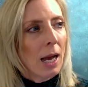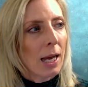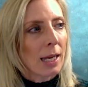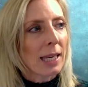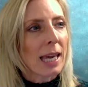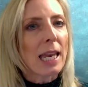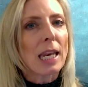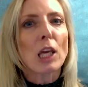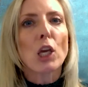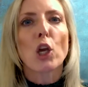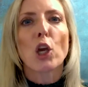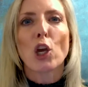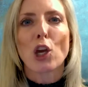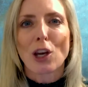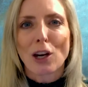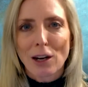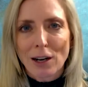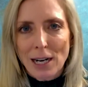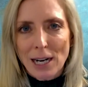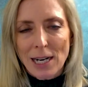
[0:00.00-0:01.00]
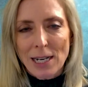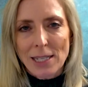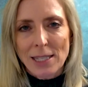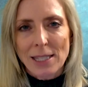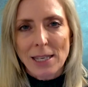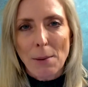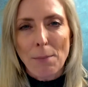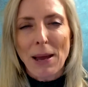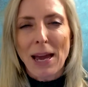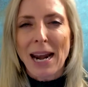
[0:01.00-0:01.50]
getting curious
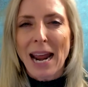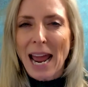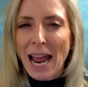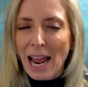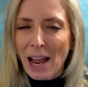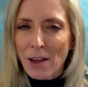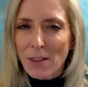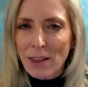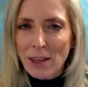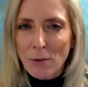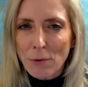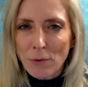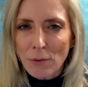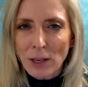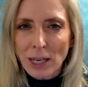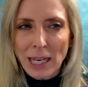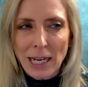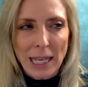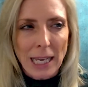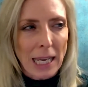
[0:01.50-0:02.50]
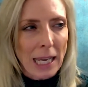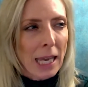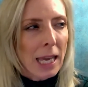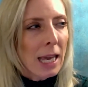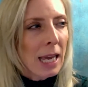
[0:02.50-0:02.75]
about how they're feeling,